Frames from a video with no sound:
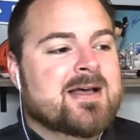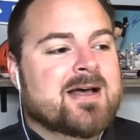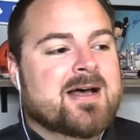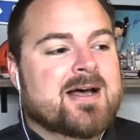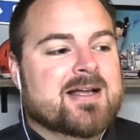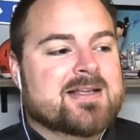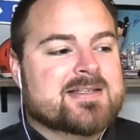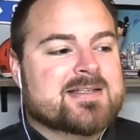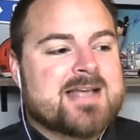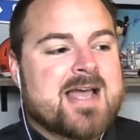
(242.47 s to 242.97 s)

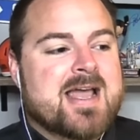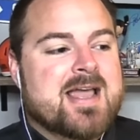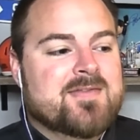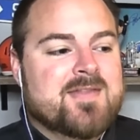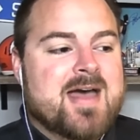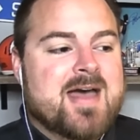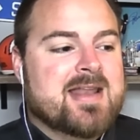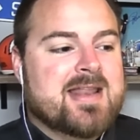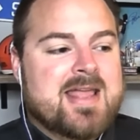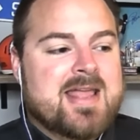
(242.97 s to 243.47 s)
Uh, saying
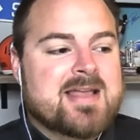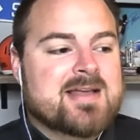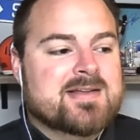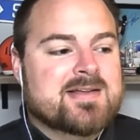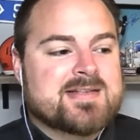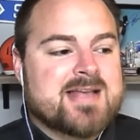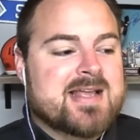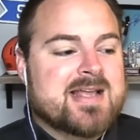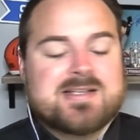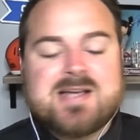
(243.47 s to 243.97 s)
that he
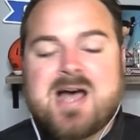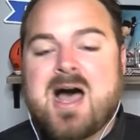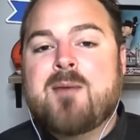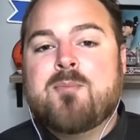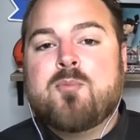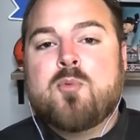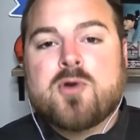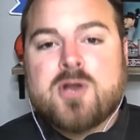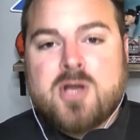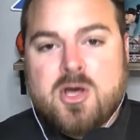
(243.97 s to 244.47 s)
is a
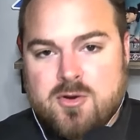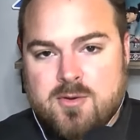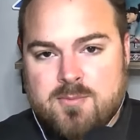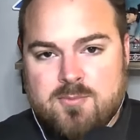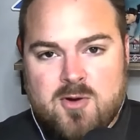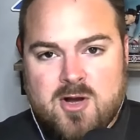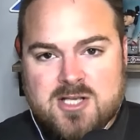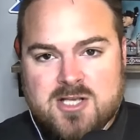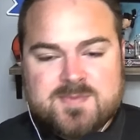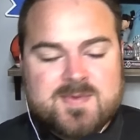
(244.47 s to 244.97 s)
top 100
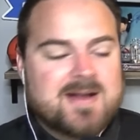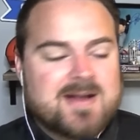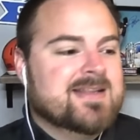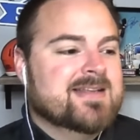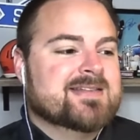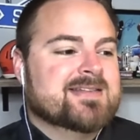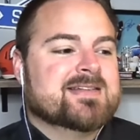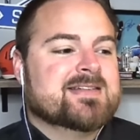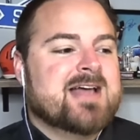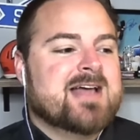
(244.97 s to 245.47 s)
prospect.
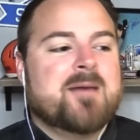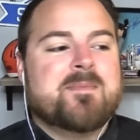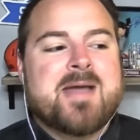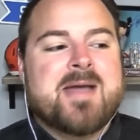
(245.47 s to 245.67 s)
He's a top